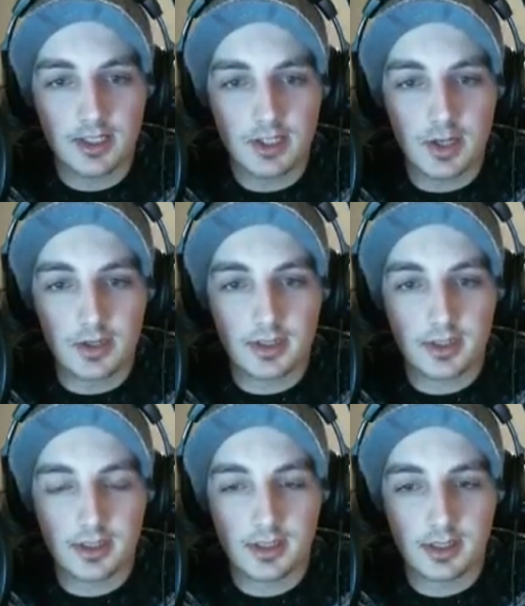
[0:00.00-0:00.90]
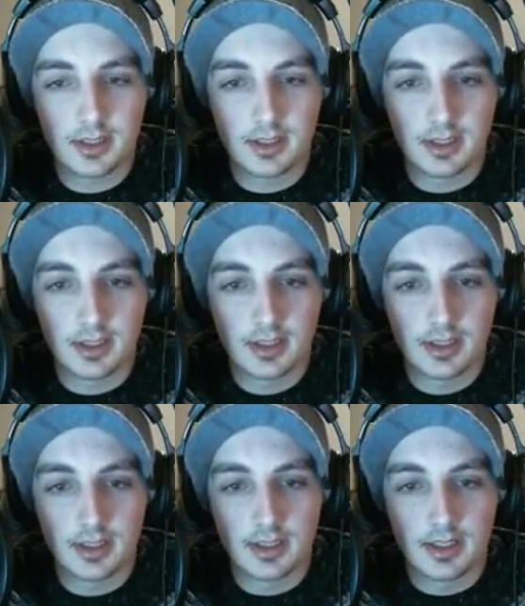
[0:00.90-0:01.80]
VCRs are still so
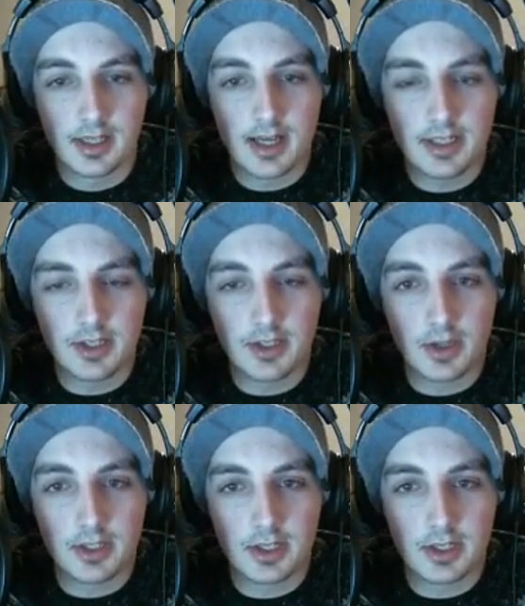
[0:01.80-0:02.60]
cool! Isn't Dota 2,